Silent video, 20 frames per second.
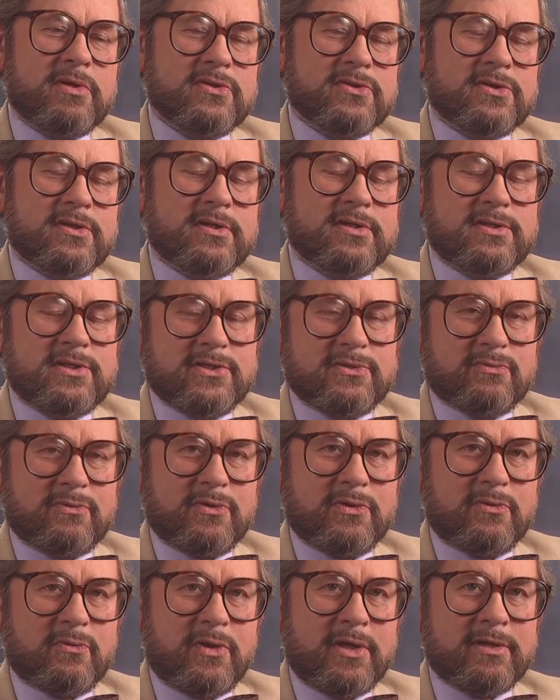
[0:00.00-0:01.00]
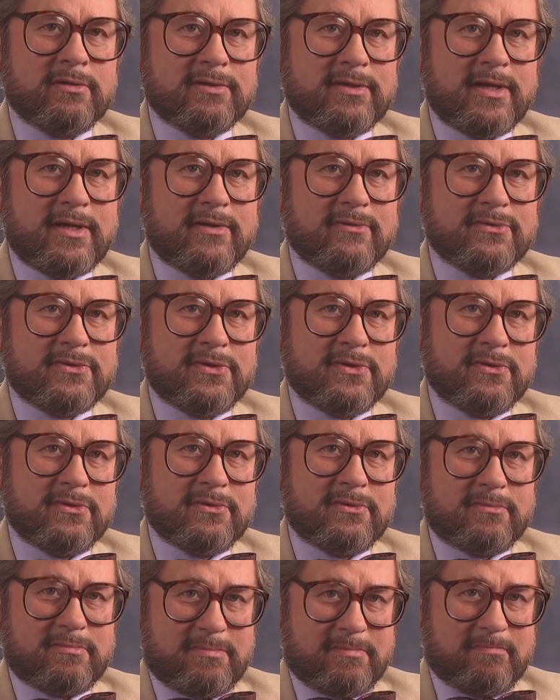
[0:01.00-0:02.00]
scientists were wheeled out
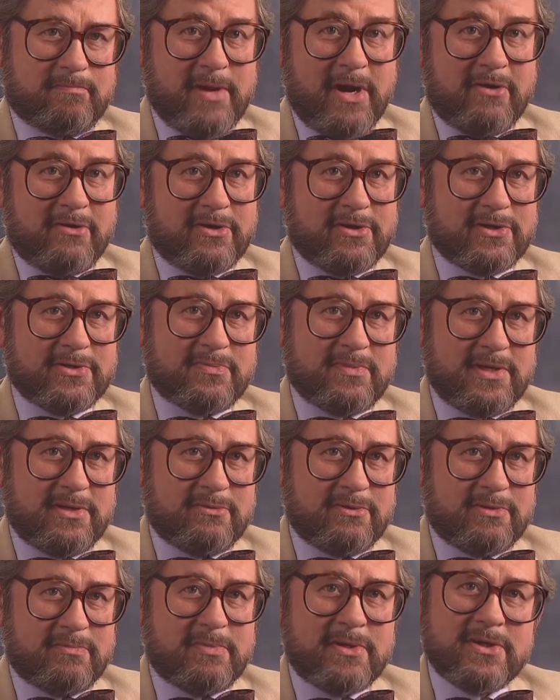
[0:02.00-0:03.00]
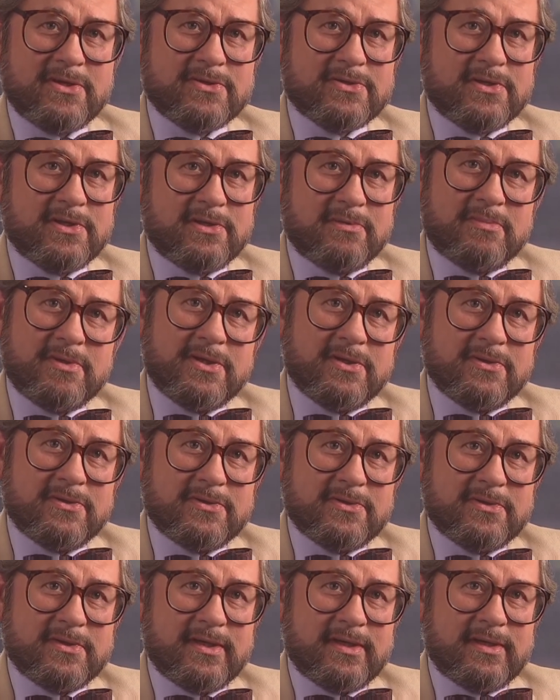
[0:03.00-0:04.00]
to barrage me with personal
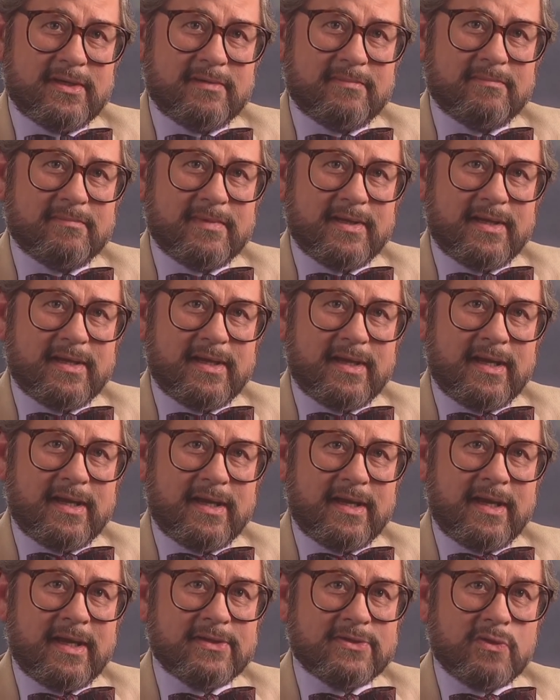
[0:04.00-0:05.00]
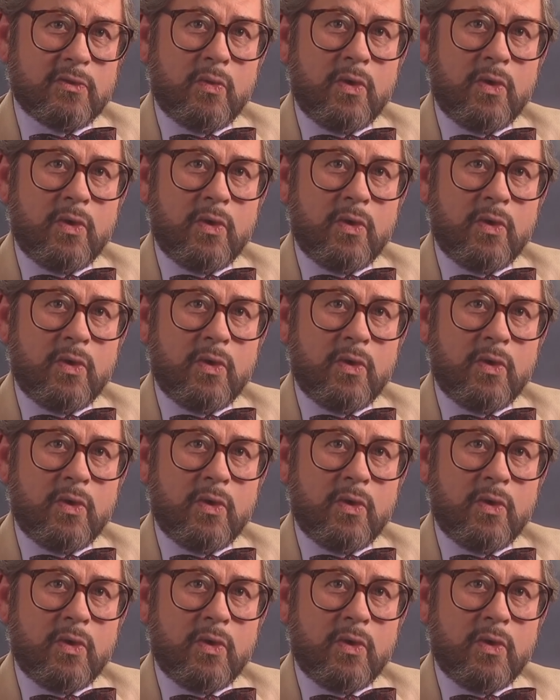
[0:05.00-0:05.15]
abuse as a